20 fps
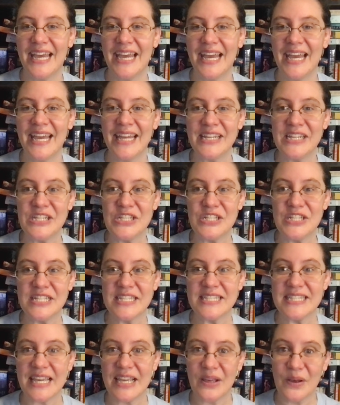And
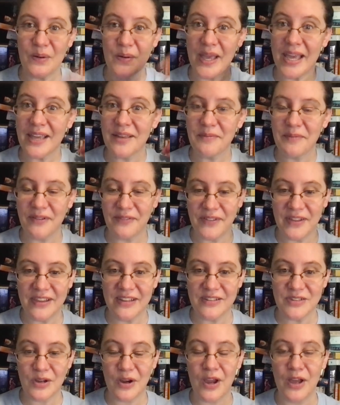she's like, okay, my
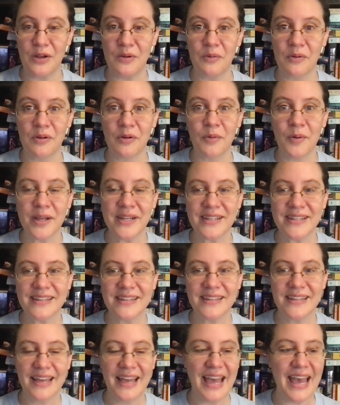feelings are
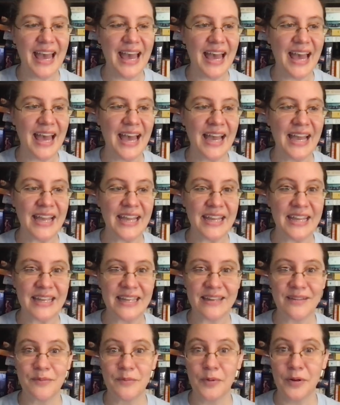unrequited.
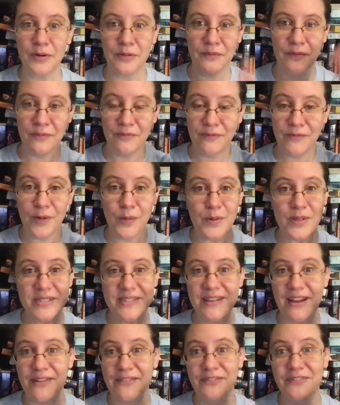I we're
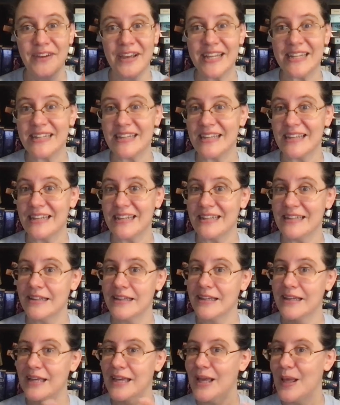focused on finding
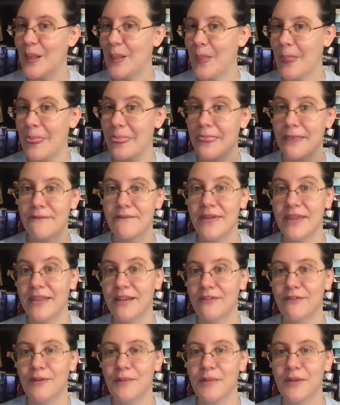the
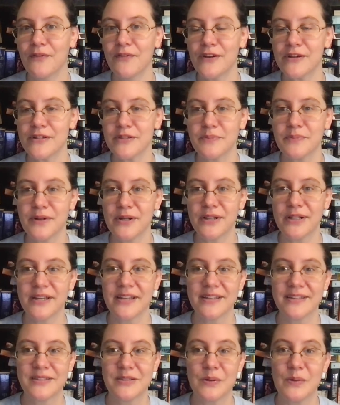villain from the first book.
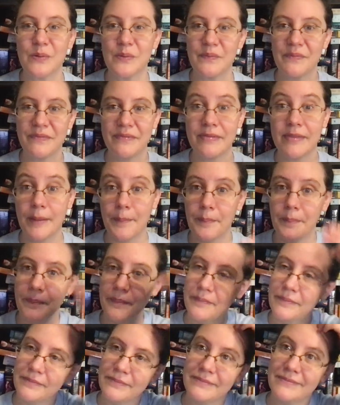So the
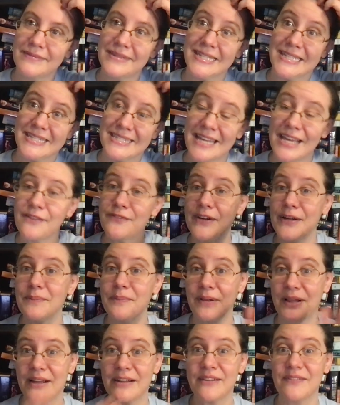the sci-fi
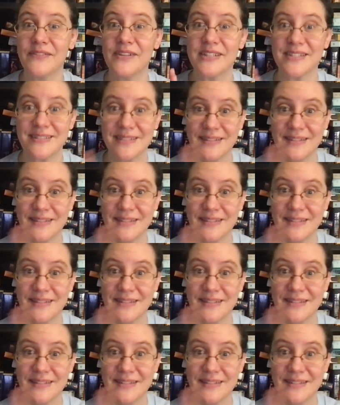plot of this